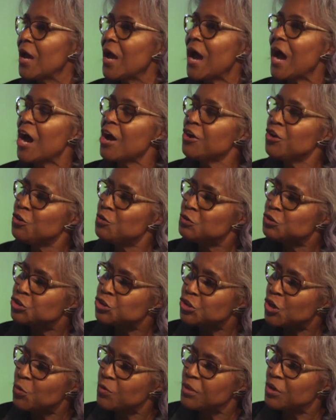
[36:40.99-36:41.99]
How do you
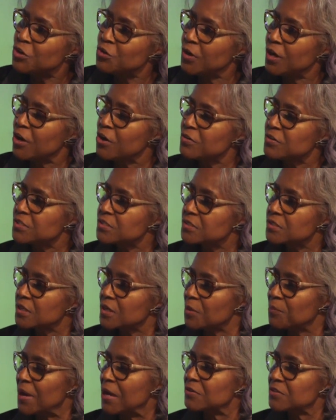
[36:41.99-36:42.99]
show that you care
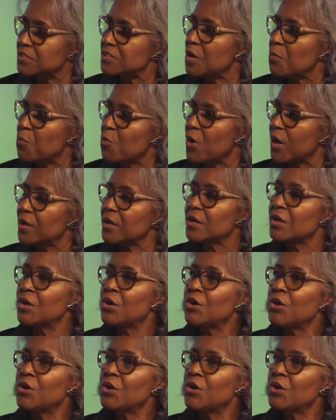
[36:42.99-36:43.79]
about someone